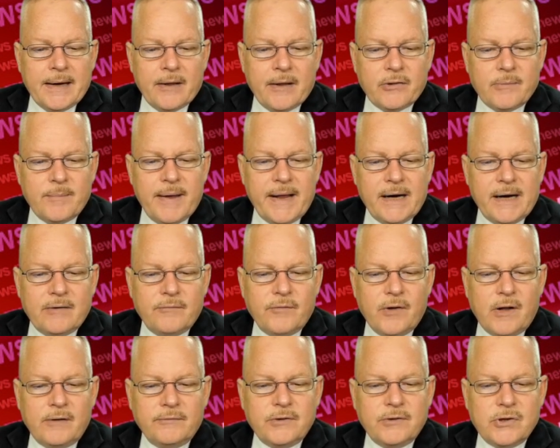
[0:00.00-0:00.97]
Now, the man
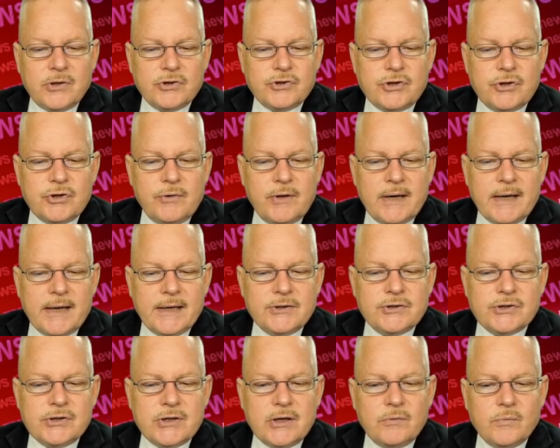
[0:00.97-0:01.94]
involved in the shooting
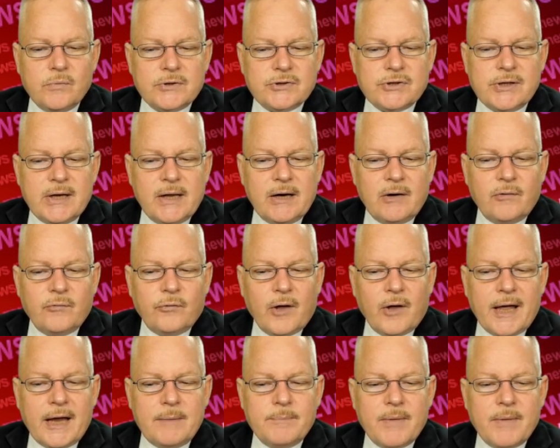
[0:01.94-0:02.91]
incident was
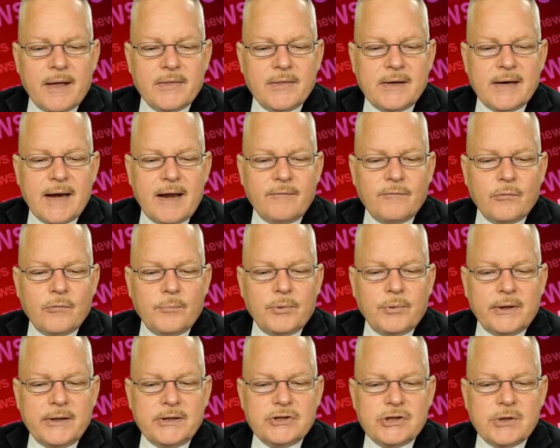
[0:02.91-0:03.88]
identified by the
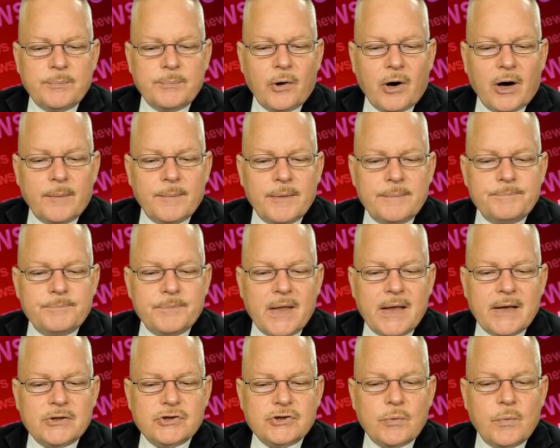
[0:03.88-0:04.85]
Danville Police
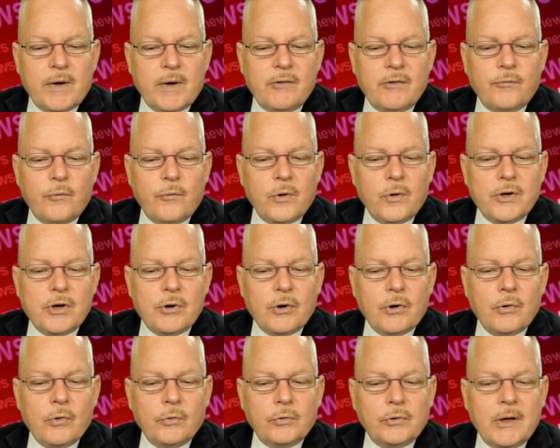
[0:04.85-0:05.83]
Department as 24
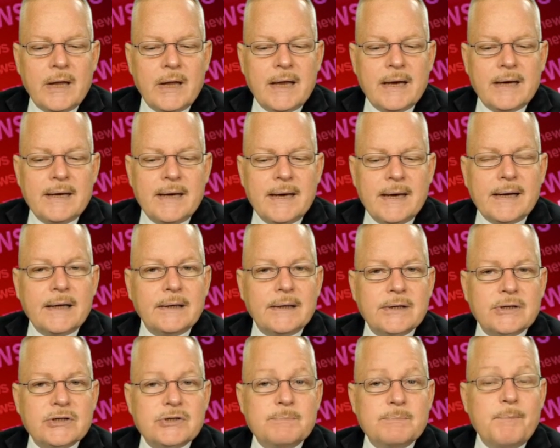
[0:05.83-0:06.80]
year old
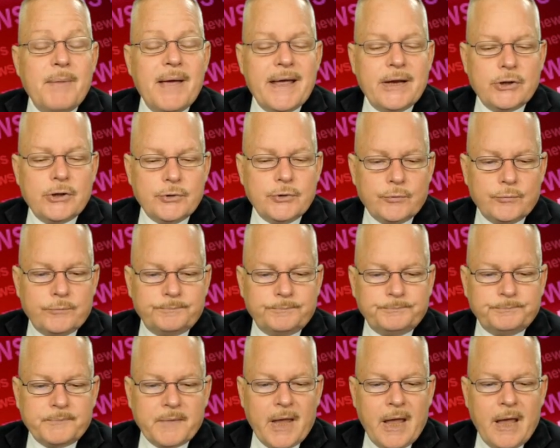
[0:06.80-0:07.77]
Nicholas Bedu.
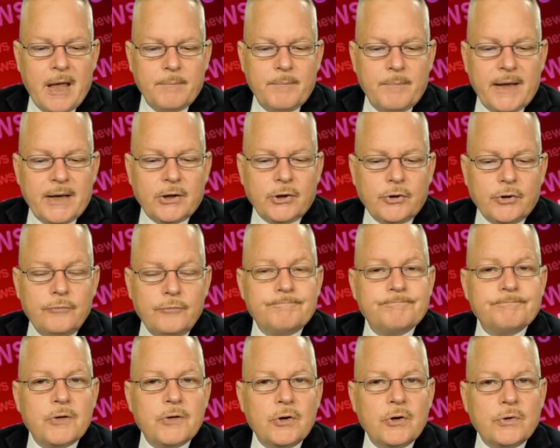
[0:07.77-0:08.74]

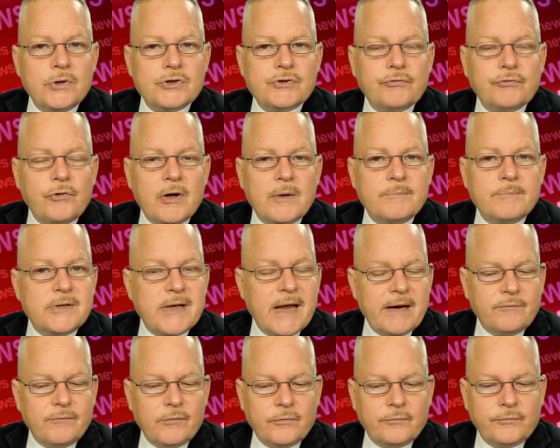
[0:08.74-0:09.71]
Bedu, who is from
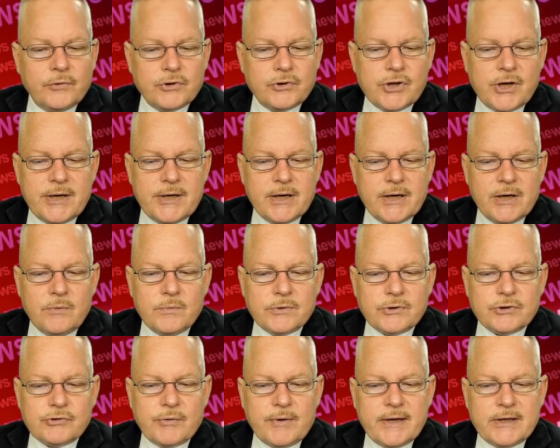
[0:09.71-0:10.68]
Danville, Virginia,
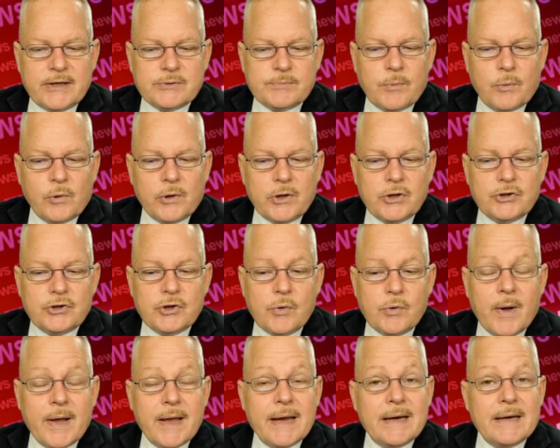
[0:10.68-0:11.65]
was transported
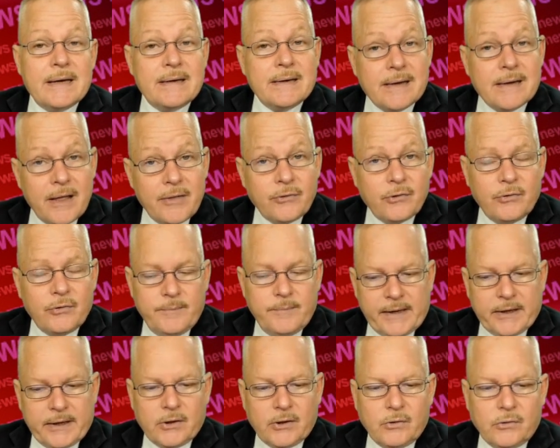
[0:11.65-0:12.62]
to another
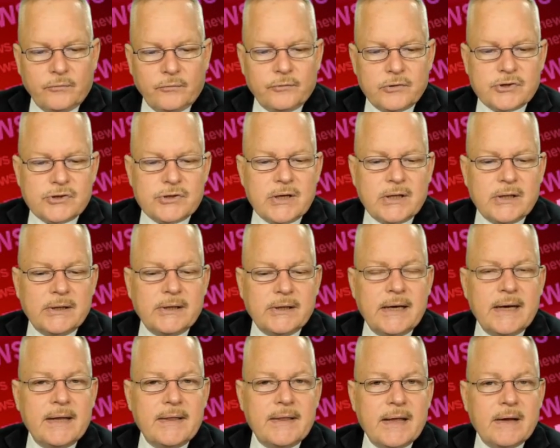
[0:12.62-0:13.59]
medical
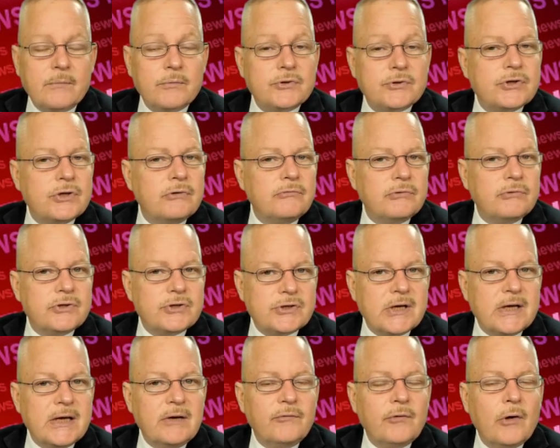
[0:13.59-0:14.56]
facility, and that was to
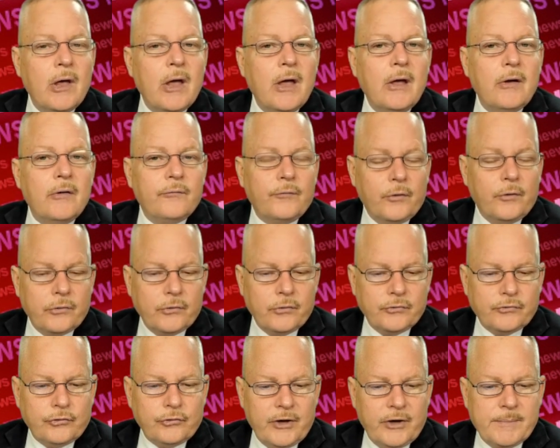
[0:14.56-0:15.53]
receive
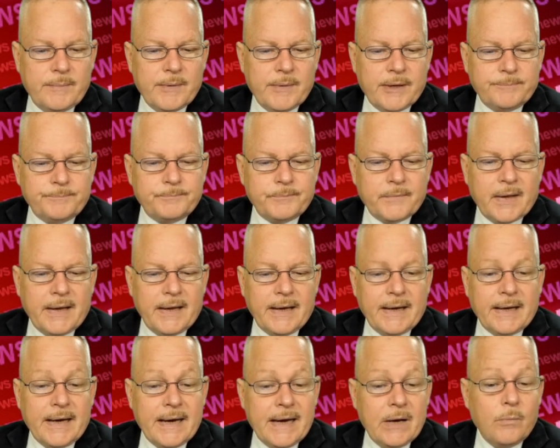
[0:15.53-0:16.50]
further treatment,
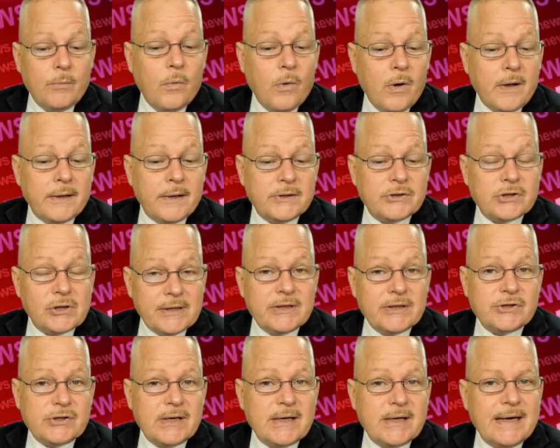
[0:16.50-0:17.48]
and he was
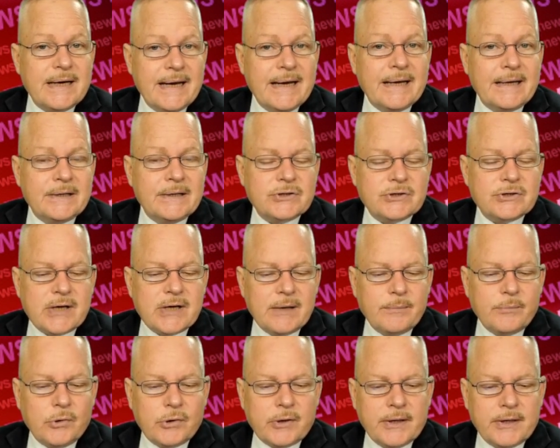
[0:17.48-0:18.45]
listed in
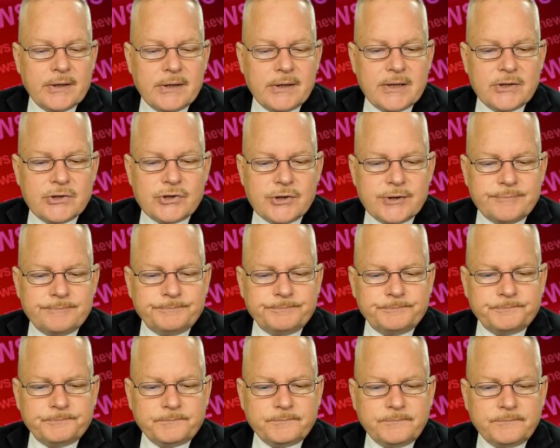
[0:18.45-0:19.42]
stable condition.
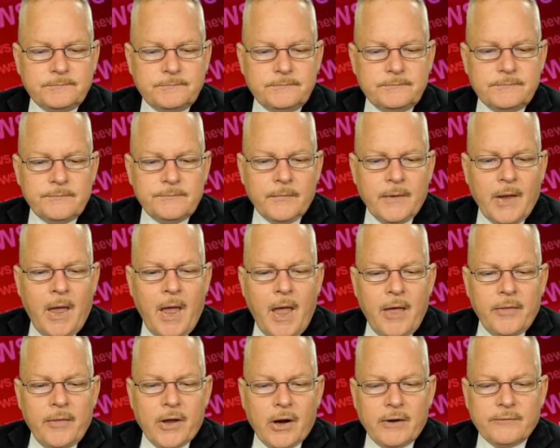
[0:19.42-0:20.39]

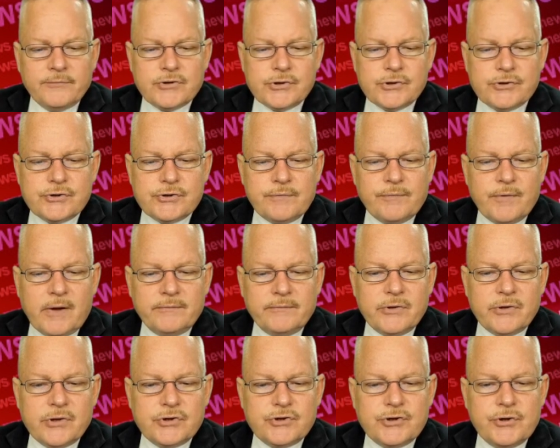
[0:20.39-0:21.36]
The officers
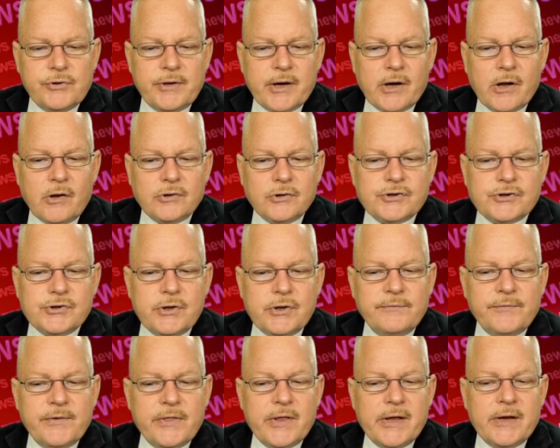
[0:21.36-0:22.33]
involved in the shooting all
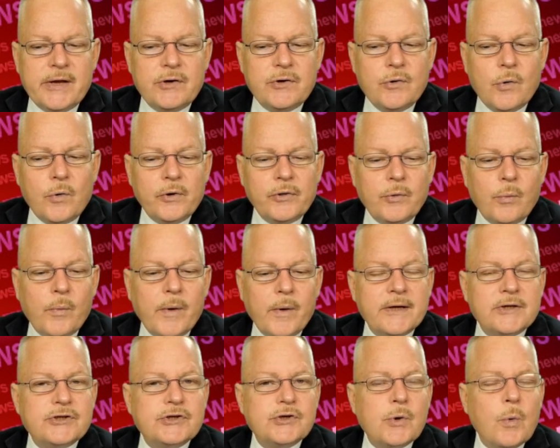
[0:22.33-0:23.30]
serve in the
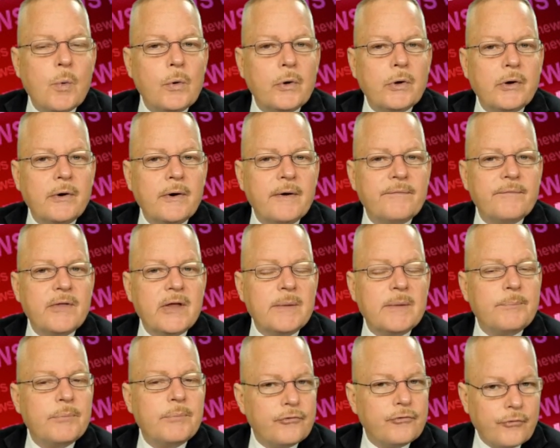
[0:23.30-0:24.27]
northwest quarter
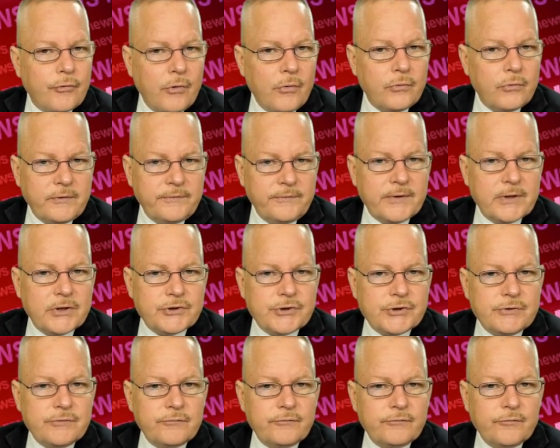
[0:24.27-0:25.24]
of the patrol
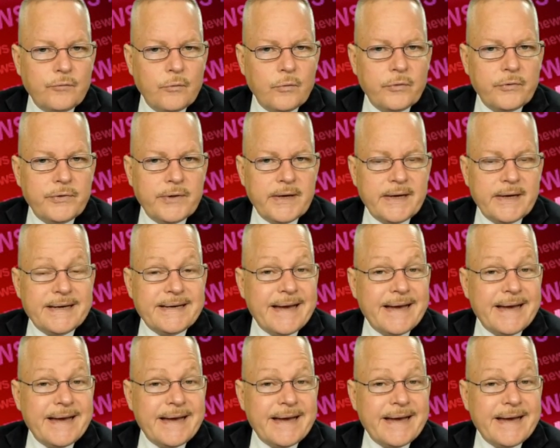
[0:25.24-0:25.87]
division for the